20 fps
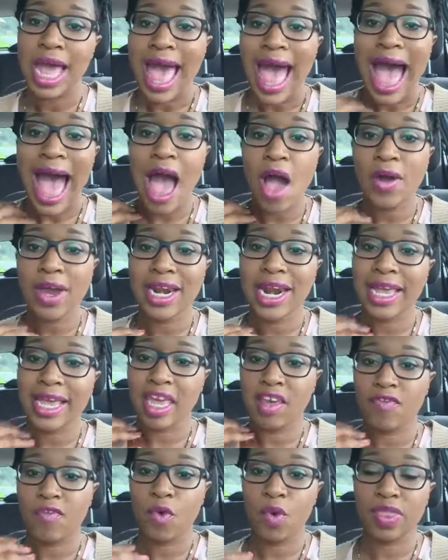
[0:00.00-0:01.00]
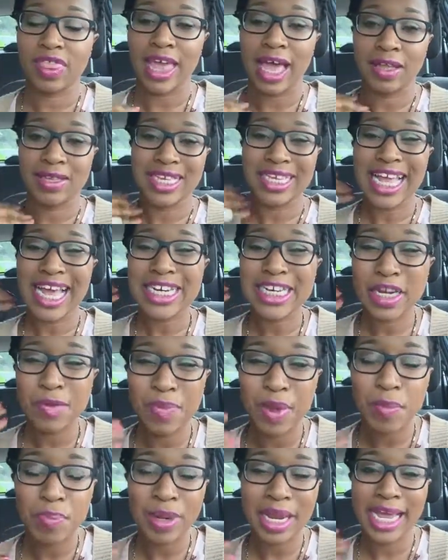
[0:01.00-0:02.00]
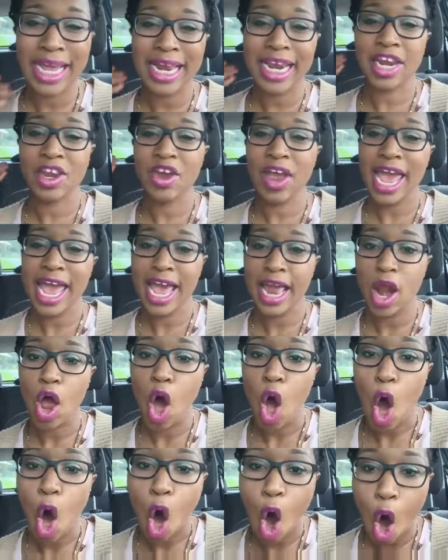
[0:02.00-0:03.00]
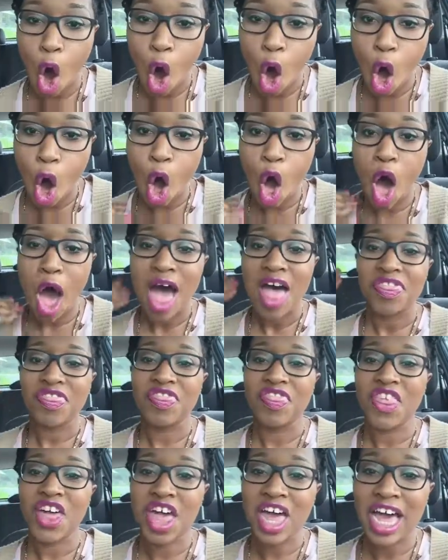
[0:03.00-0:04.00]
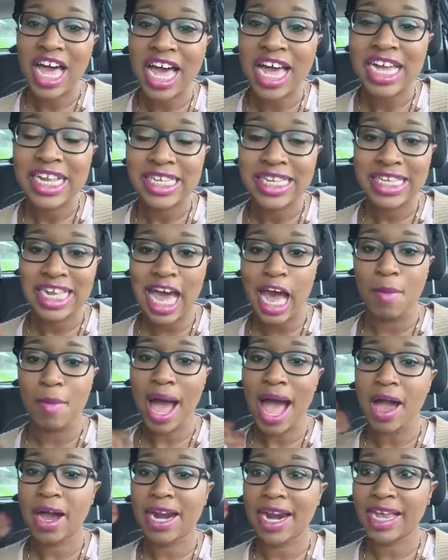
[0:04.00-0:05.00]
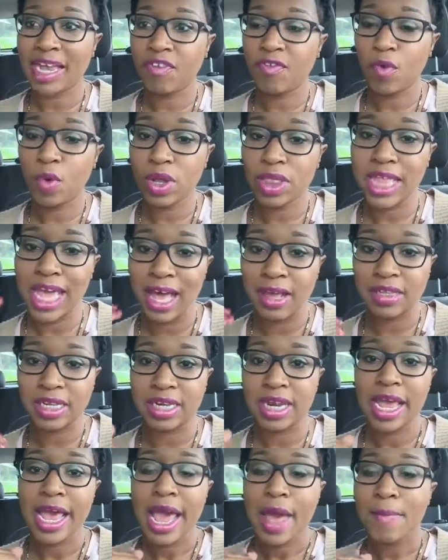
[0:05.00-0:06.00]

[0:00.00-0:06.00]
How can I get 4,000? That should be playing in your head all the time. How can I get 4,000?